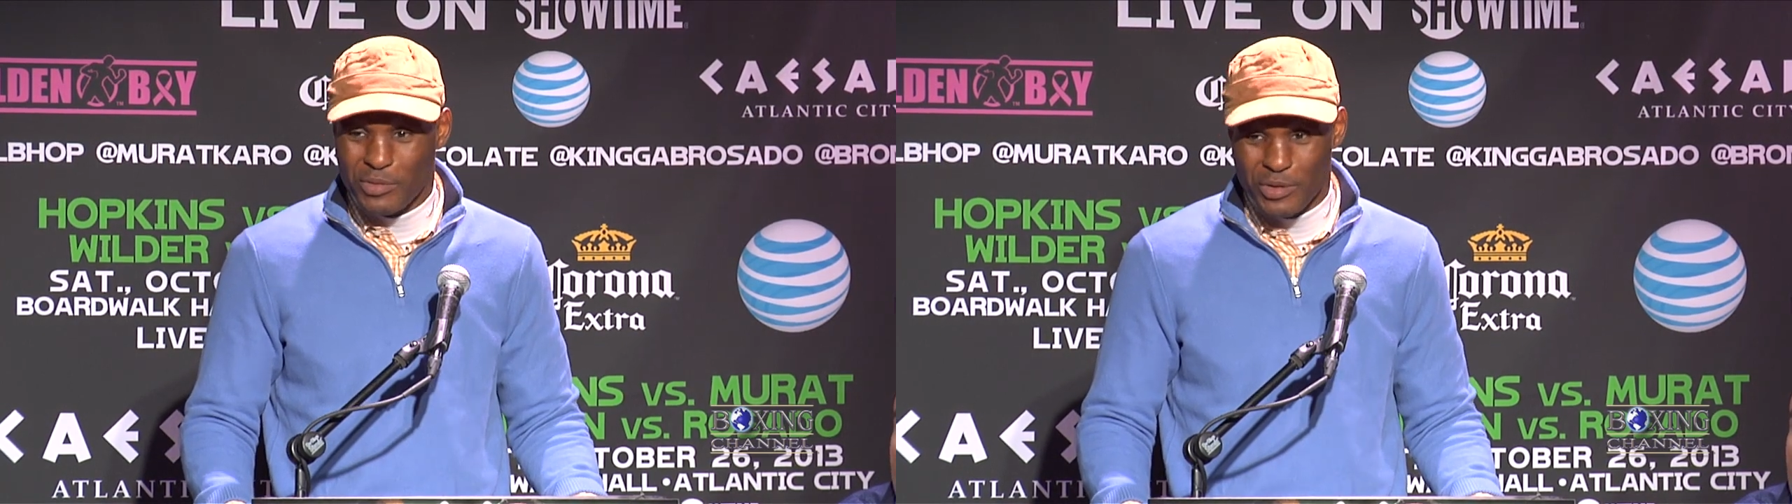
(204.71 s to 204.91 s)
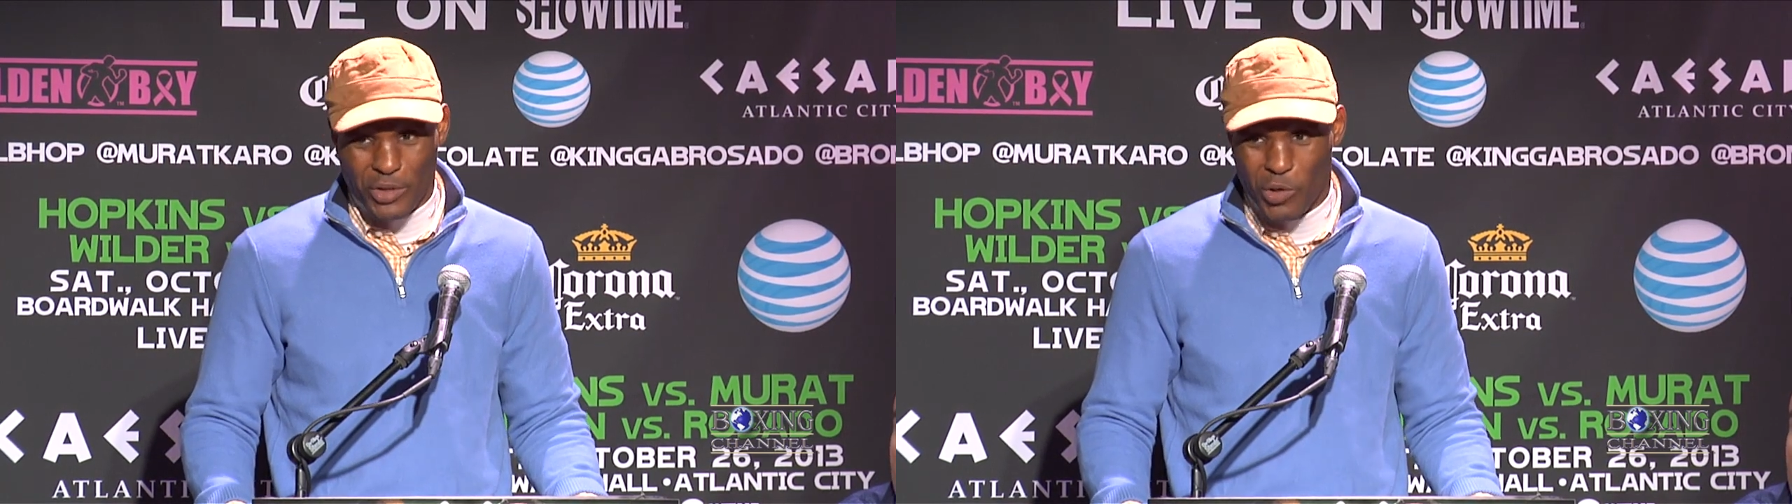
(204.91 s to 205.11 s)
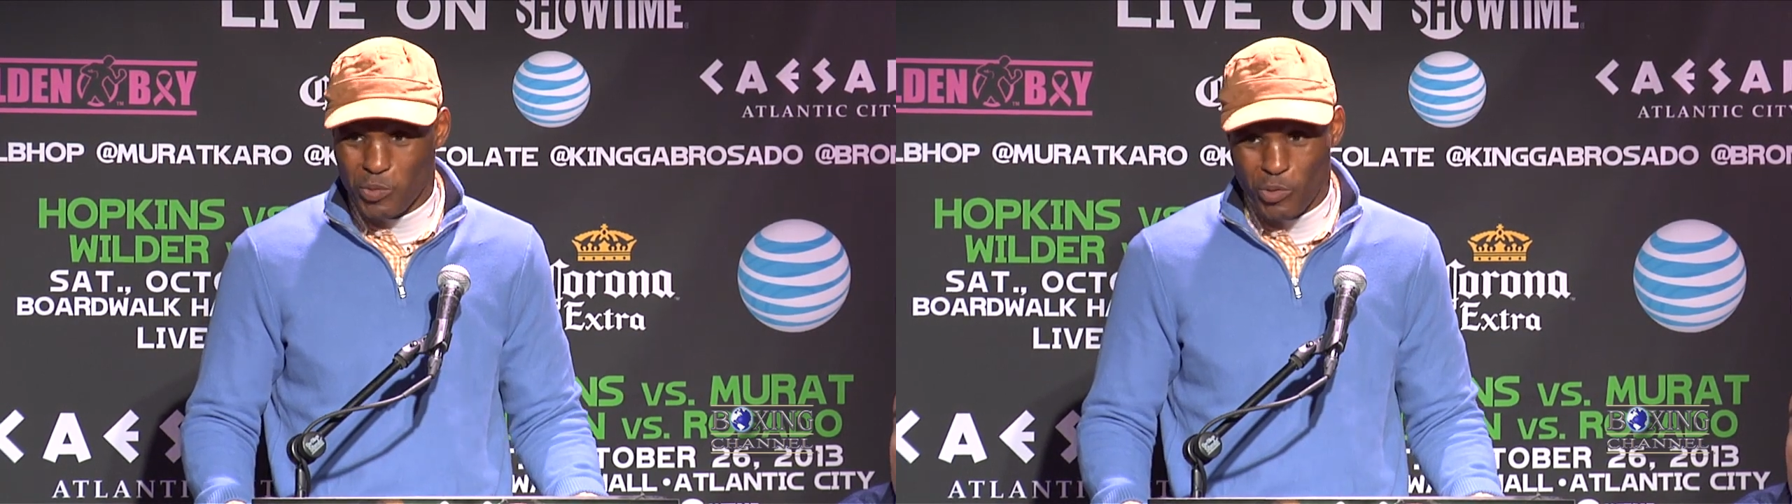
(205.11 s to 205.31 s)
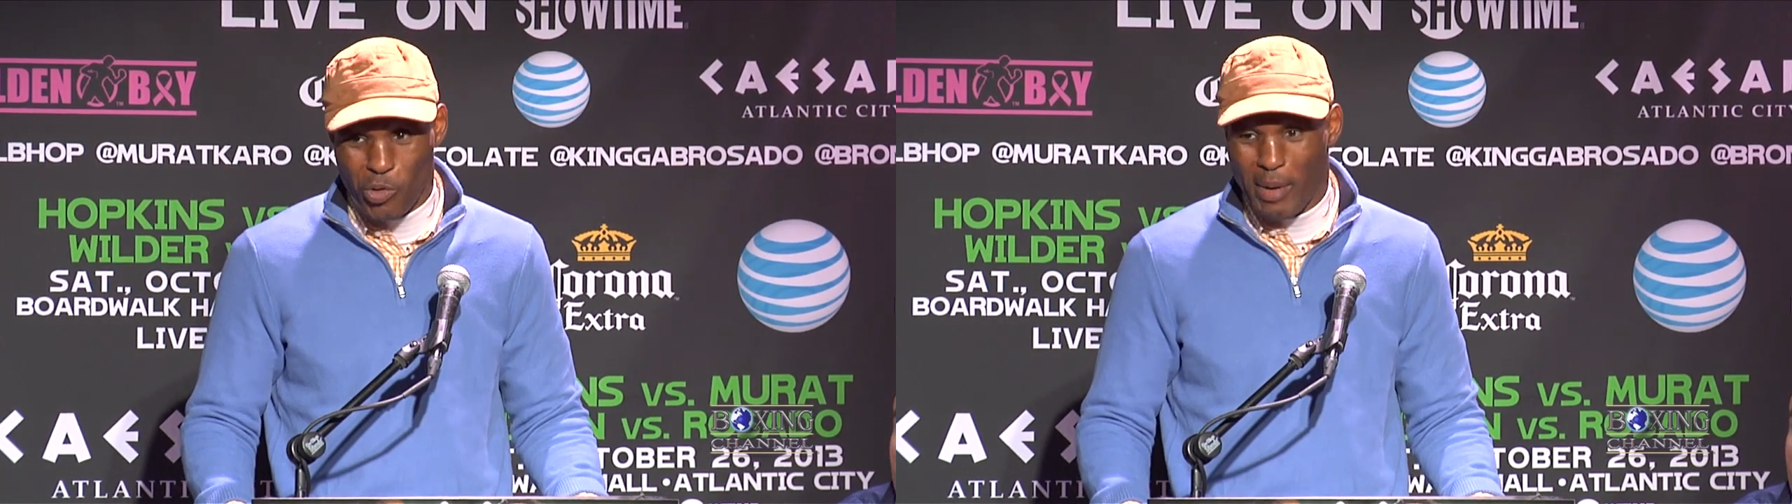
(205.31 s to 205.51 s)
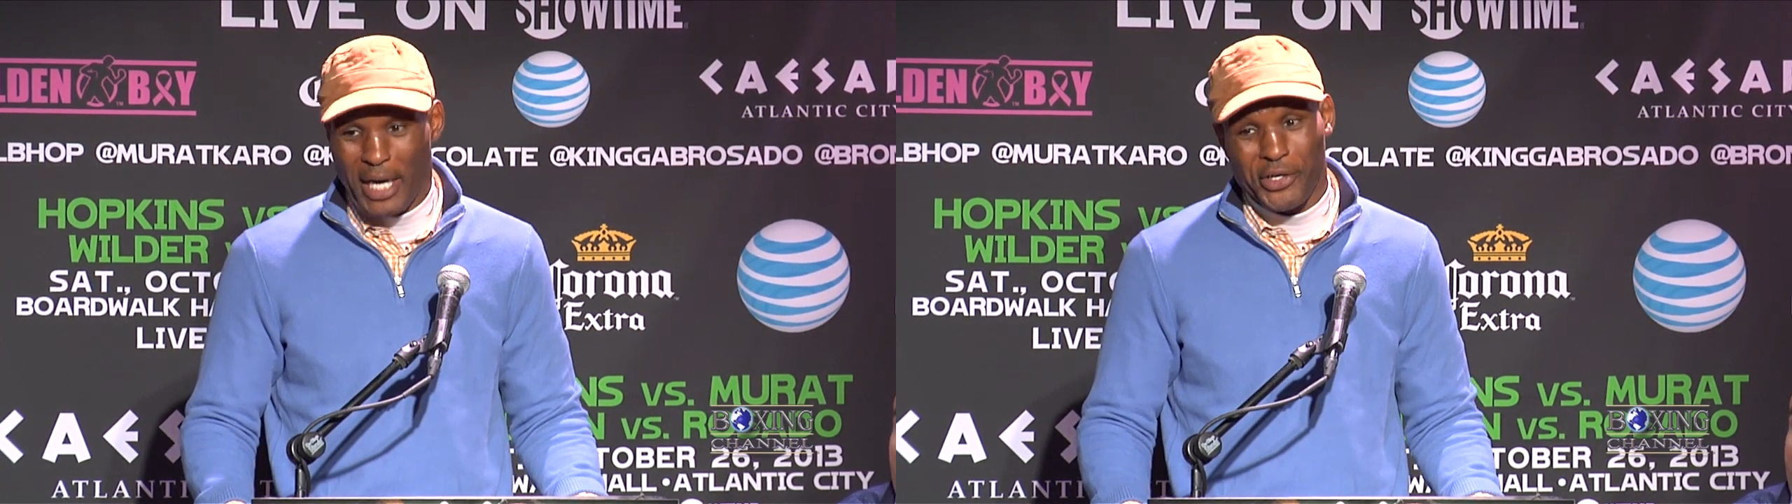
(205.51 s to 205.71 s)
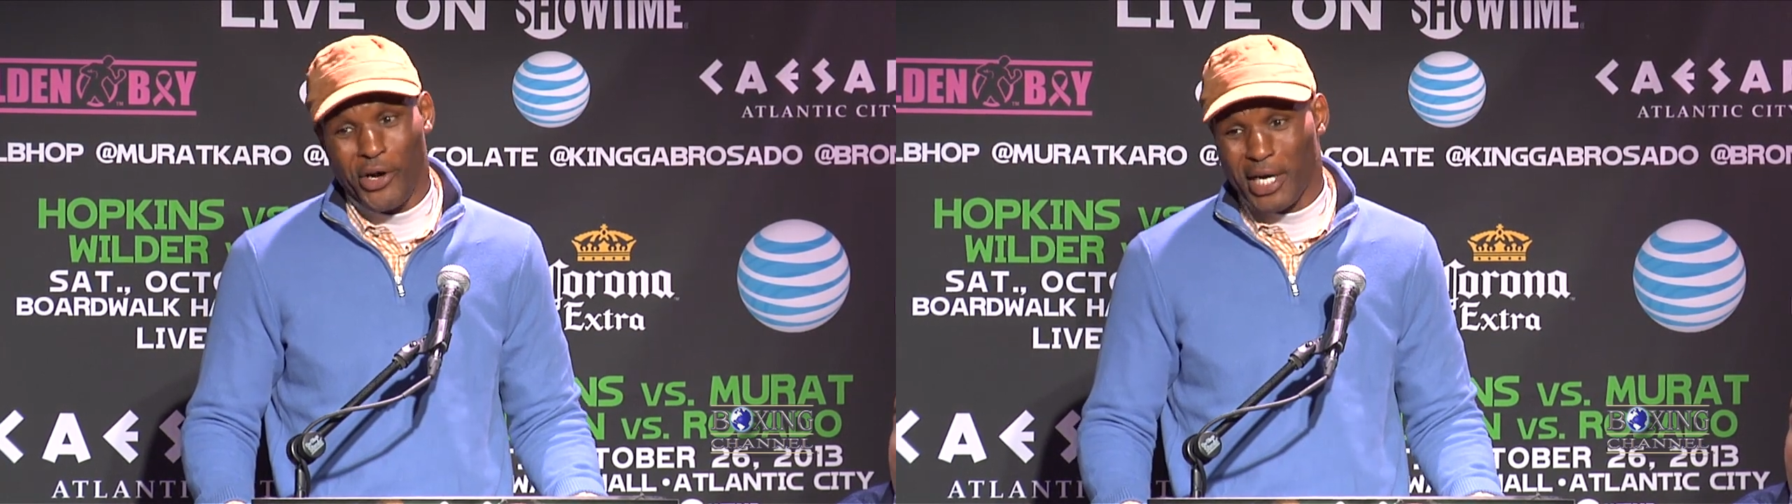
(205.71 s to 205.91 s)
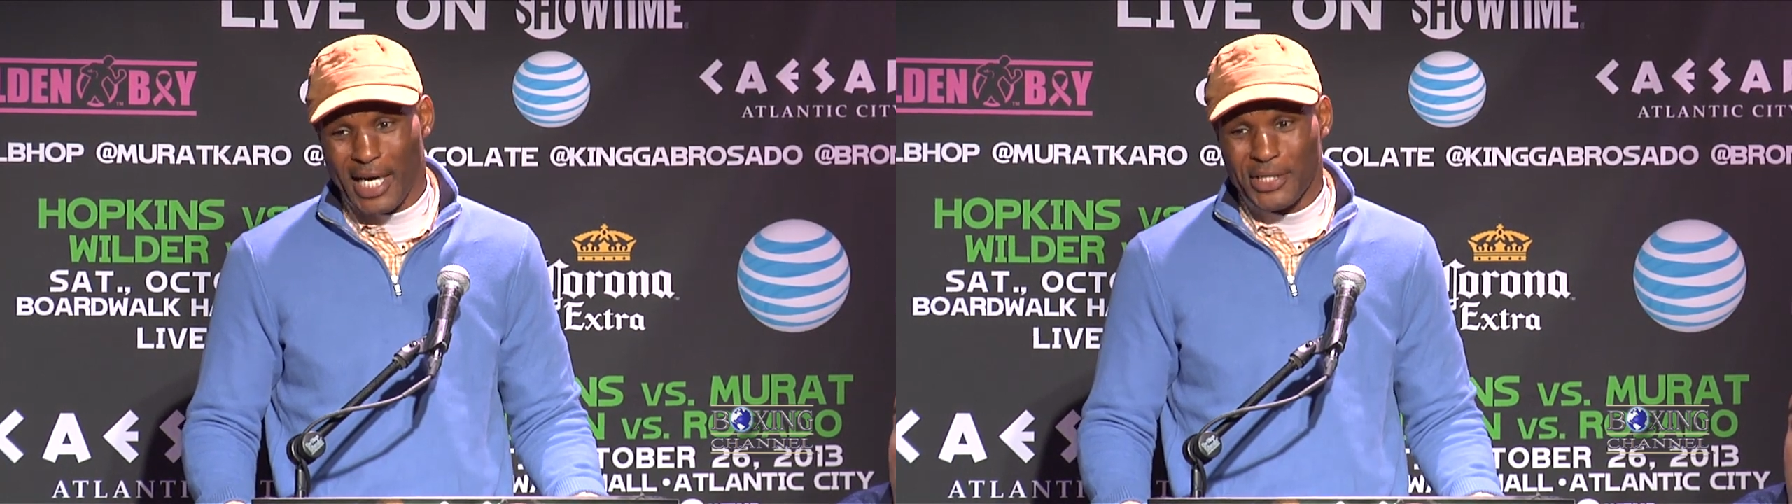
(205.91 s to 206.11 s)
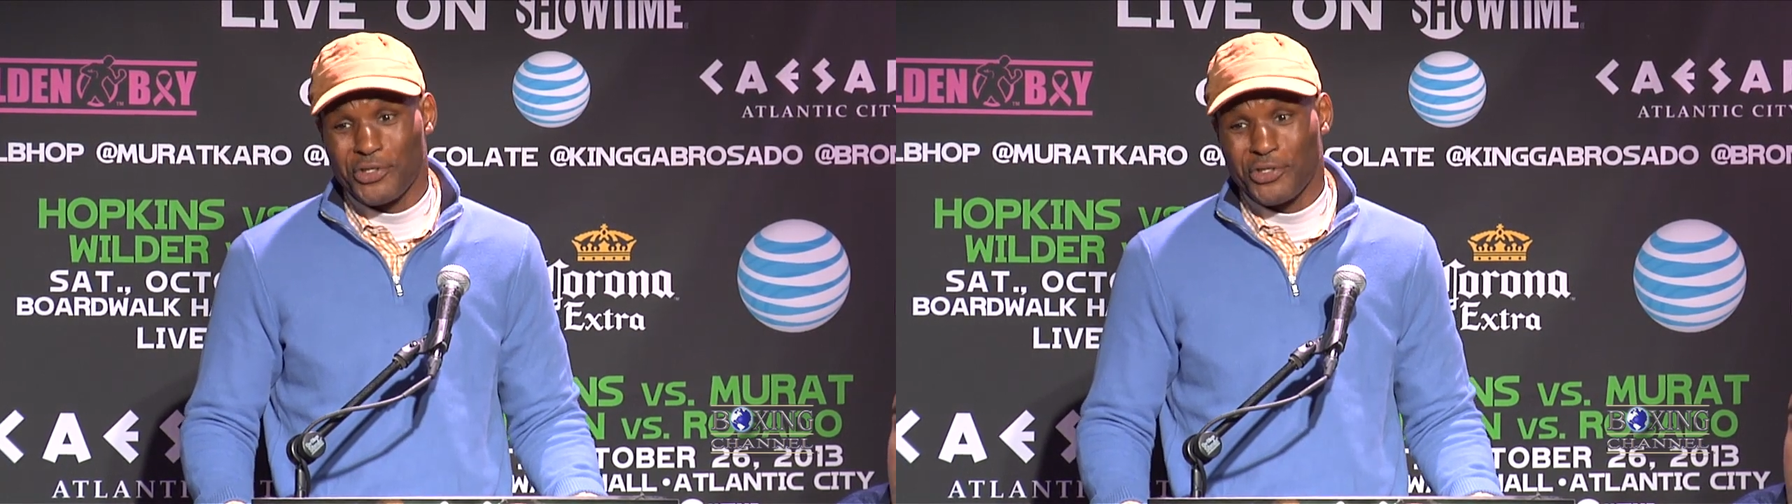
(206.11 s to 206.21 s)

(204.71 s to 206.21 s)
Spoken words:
So go back in your archives,